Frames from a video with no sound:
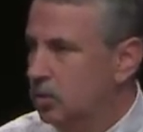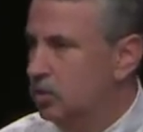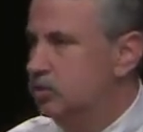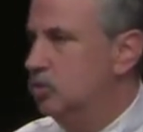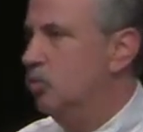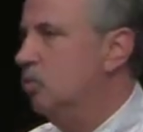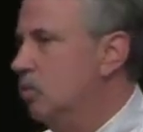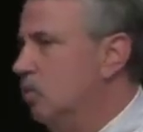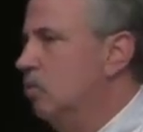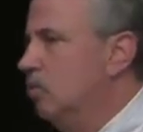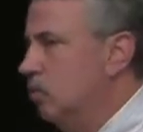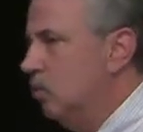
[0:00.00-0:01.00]
So
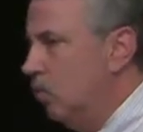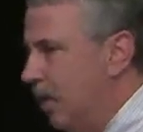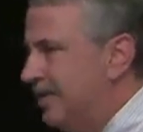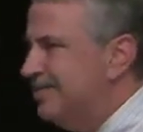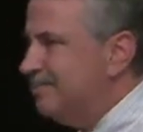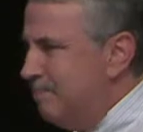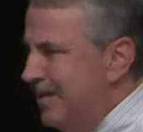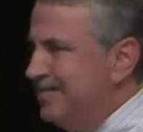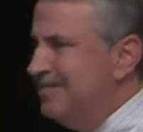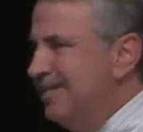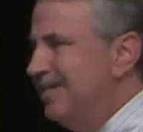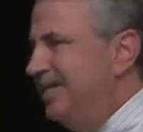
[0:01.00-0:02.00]
what's
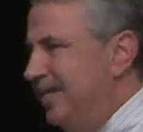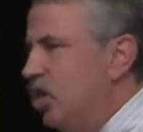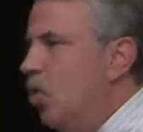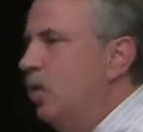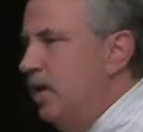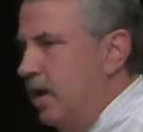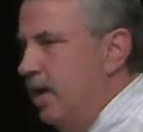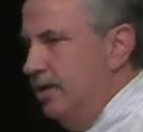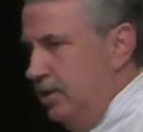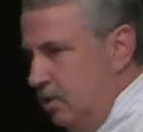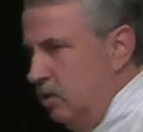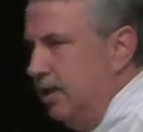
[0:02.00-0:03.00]
basically going
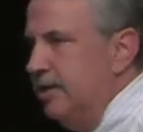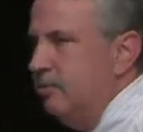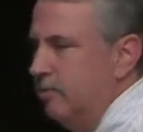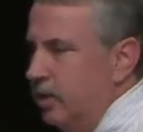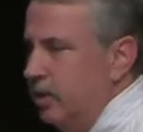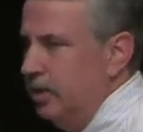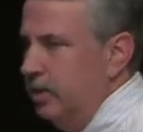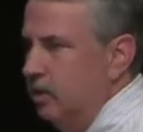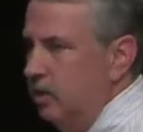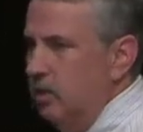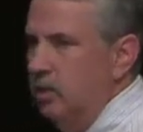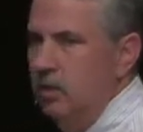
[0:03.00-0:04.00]
on in the labor market?
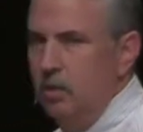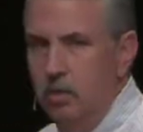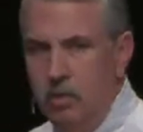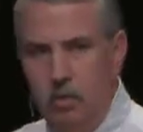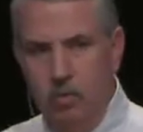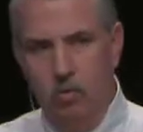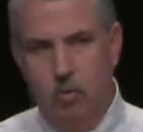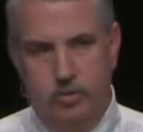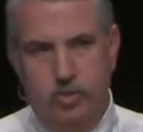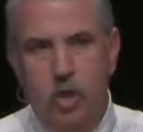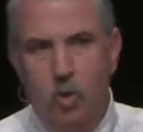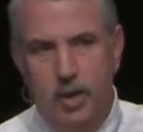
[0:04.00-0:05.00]

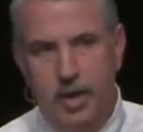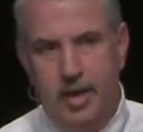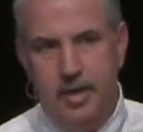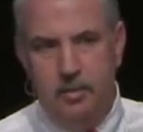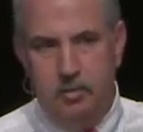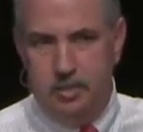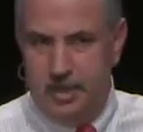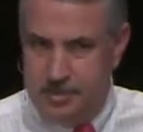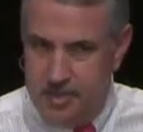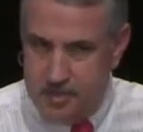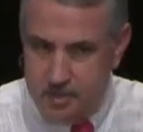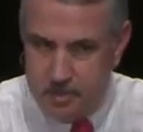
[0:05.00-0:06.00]
What's going on, and I
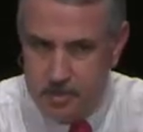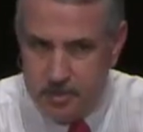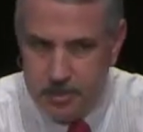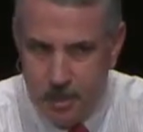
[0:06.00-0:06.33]
think this is